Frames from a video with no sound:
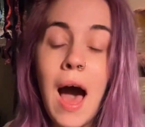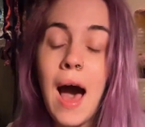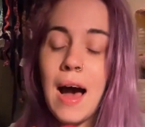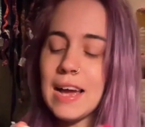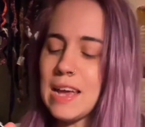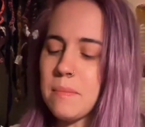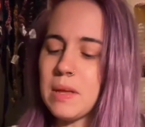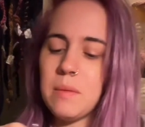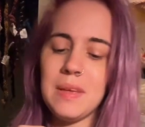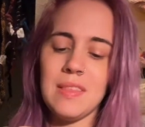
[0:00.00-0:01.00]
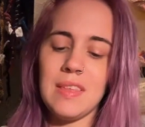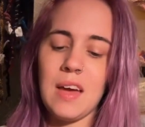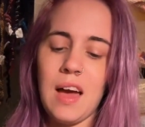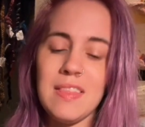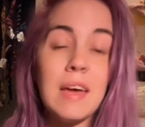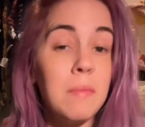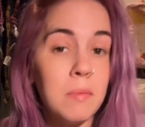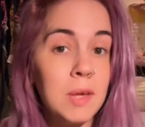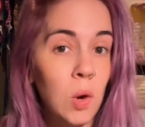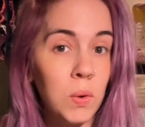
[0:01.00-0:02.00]
I think I'm gonna be
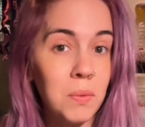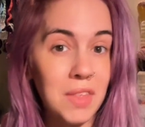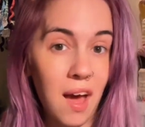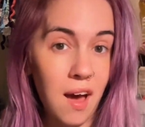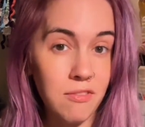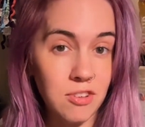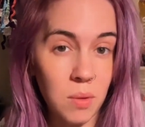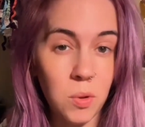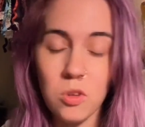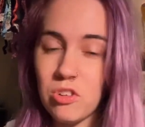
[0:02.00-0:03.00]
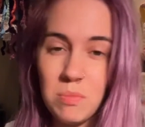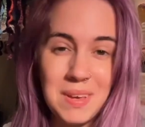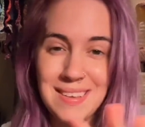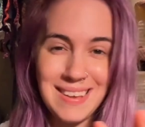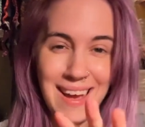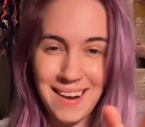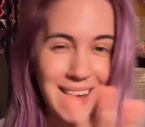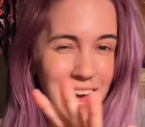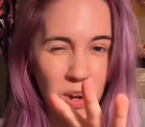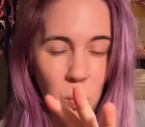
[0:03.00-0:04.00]
going with a half double just because again,
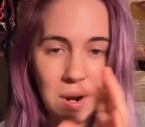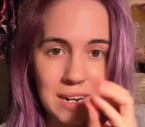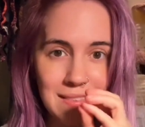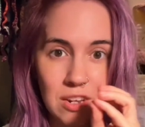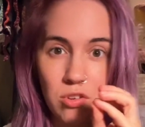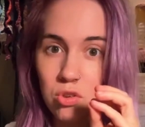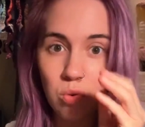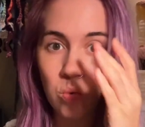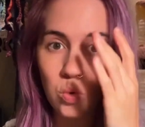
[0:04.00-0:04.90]
I don't want anything too